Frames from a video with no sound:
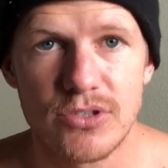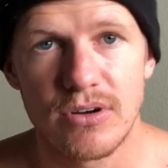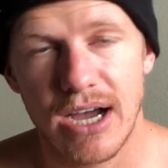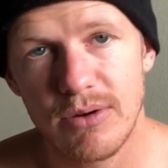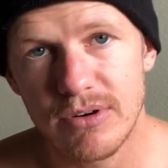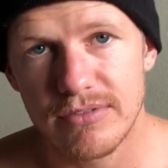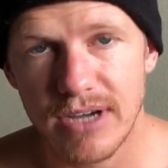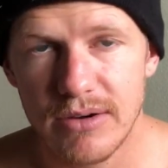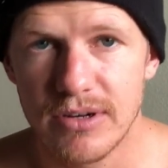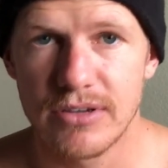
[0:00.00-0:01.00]
You know, I want to
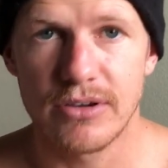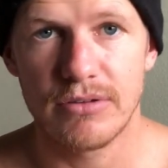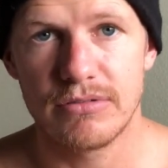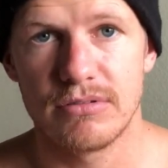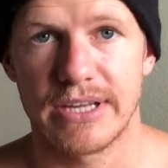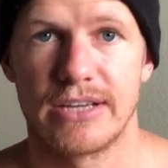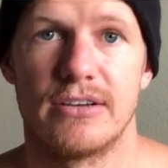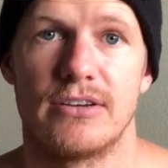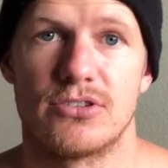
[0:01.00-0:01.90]
I want to go through like a,